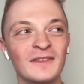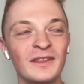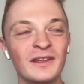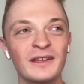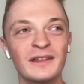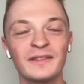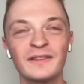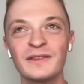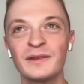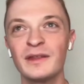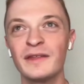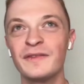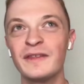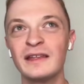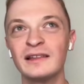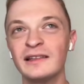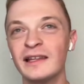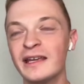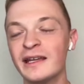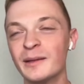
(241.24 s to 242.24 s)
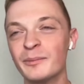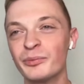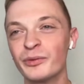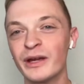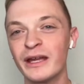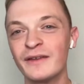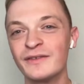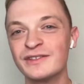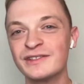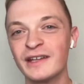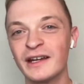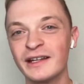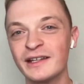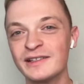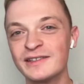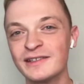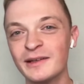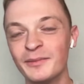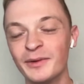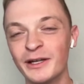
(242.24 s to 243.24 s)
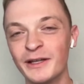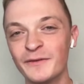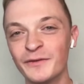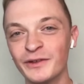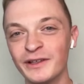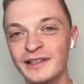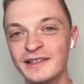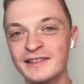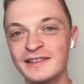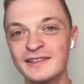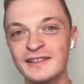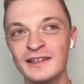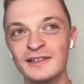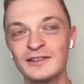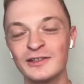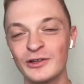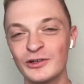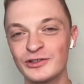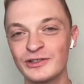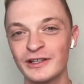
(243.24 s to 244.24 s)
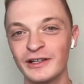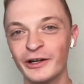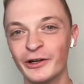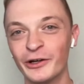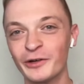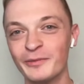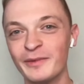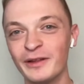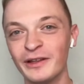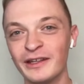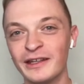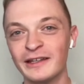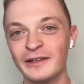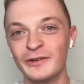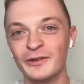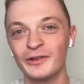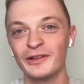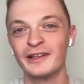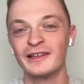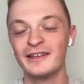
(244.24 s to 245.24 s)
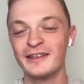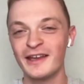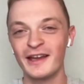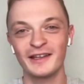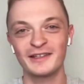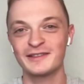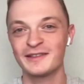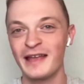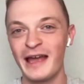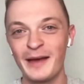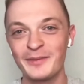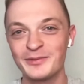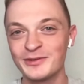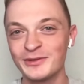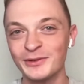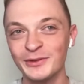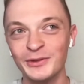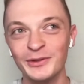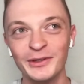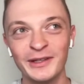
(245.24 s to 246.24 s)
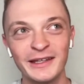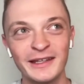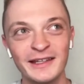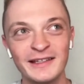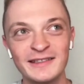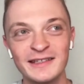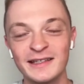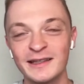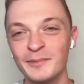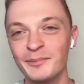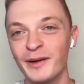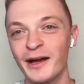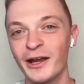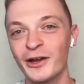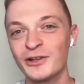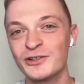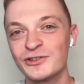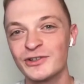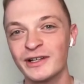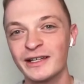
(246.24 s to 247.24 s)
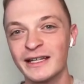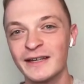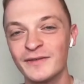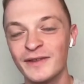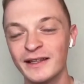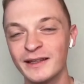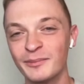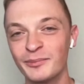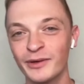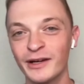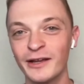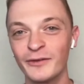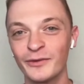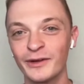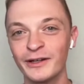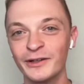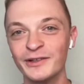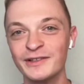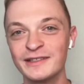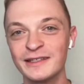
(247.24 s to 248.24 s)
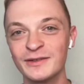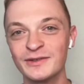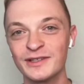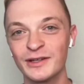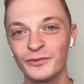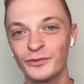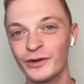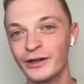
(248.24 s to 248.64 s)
the Atlanta Braves signing somebody for like 6 years and $100 million. And they're like, yes, absolutely. And it's like the Pirates trying to give that to Brian Reynolds. And he's like